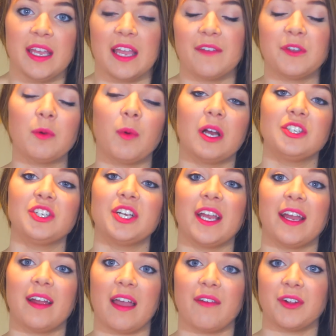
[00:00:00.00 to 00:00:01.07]
if you wash your
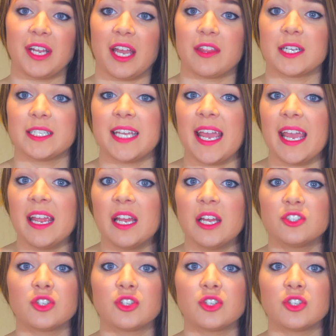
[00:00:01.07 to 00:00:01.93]
hair every other day,